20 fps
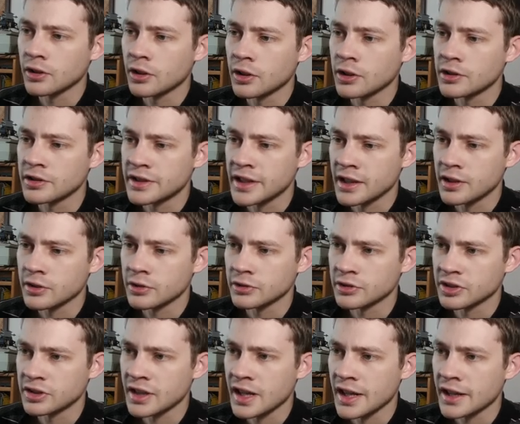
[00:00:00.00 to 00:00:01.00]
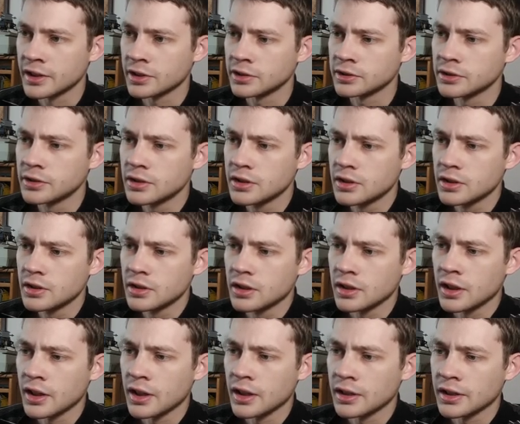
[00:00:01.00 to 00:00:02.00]
Art Deco style,
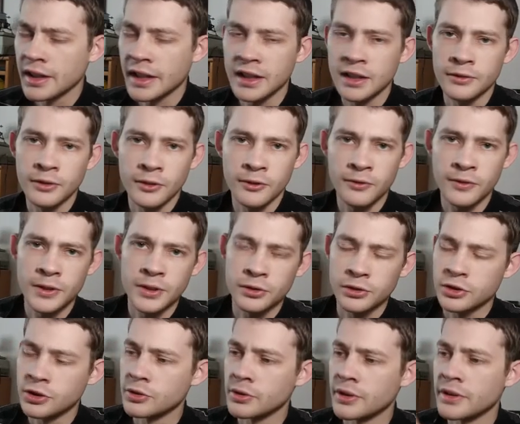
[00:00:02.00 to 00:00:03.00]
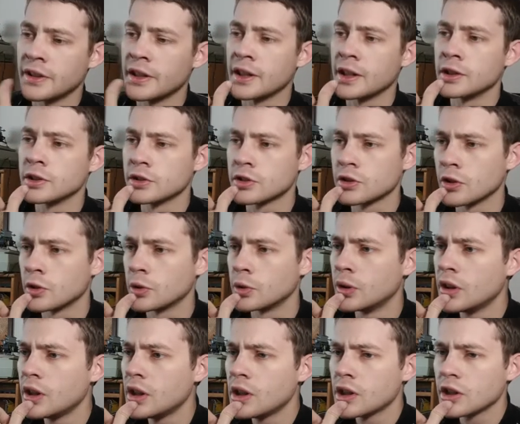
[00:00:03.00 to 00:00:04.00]
kind of a feel to it there. So
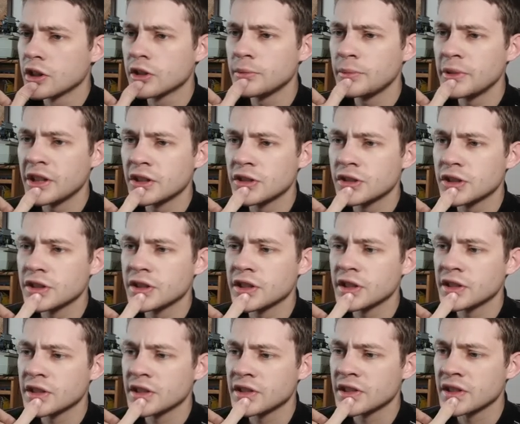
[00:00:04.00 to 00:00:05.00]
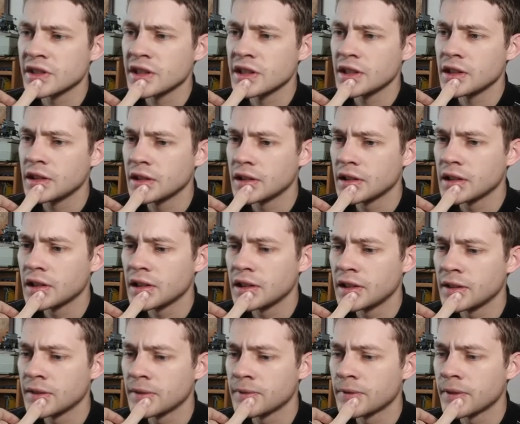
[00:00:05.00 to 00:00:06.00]
could be interesting to see
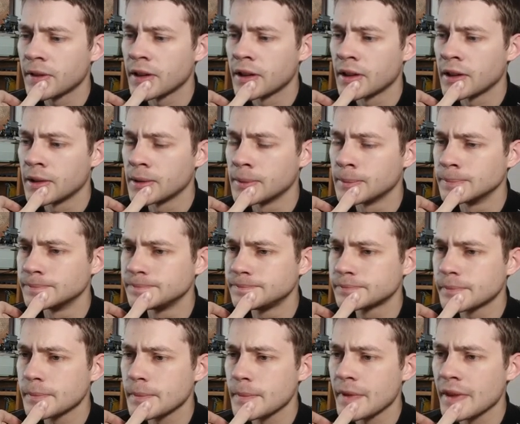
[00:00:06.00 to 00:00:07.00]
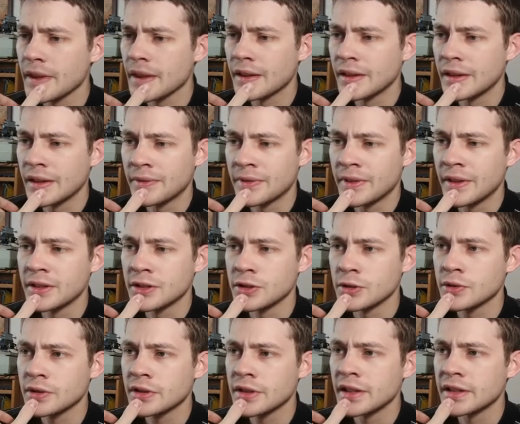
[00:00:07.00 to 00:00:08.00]
if they
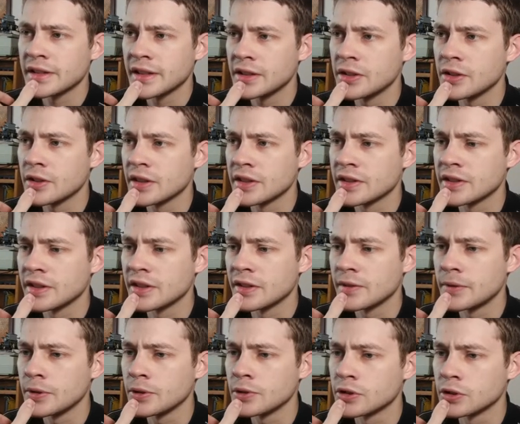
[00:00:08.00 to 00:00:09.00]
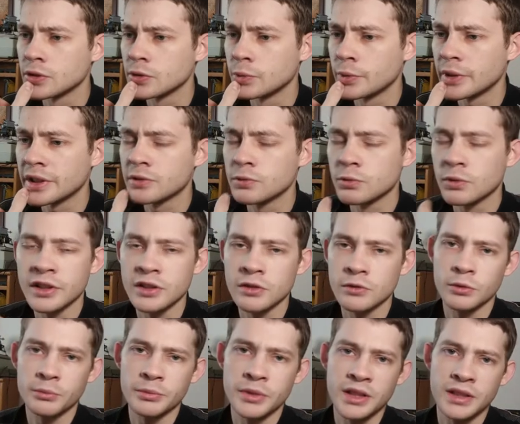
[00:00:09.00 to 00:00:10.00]
do continue this in the future, which
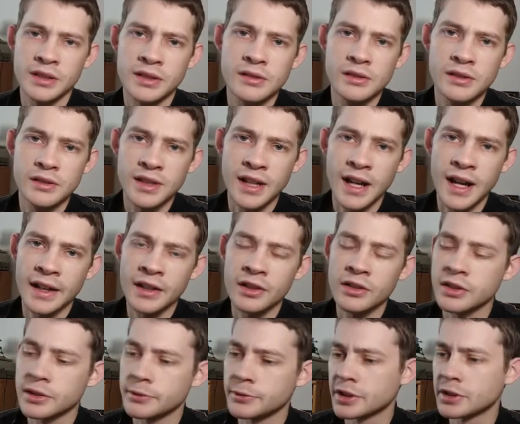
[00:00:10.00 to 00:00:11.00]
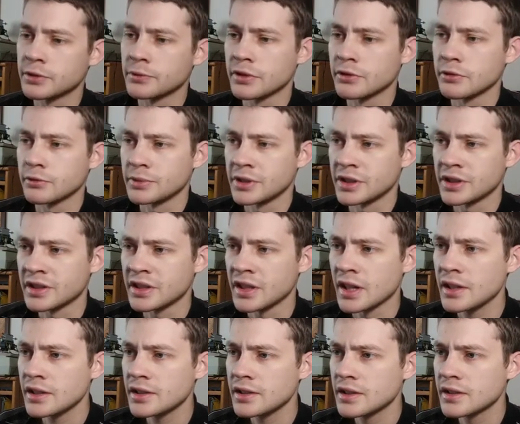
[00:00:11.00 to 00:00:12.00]
ones will be tiles and which ones will be
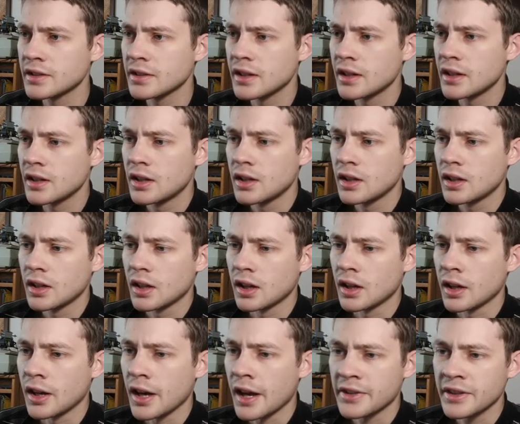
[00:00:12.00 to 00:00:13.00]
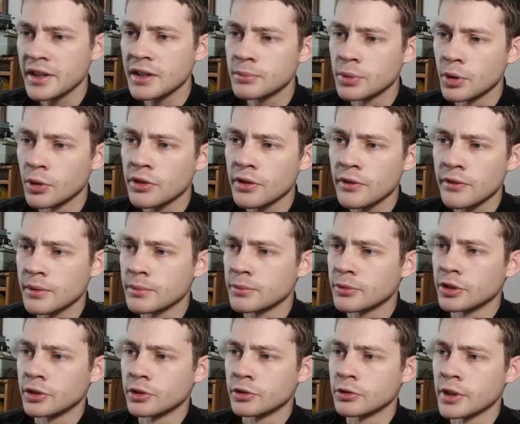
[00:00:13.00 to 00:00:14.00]
studs. I think both of them
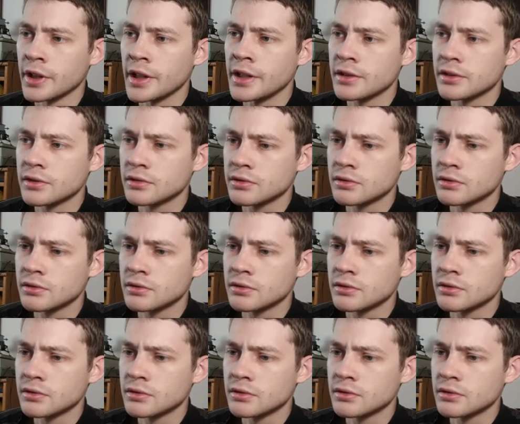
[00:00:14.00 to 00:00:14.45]
look great.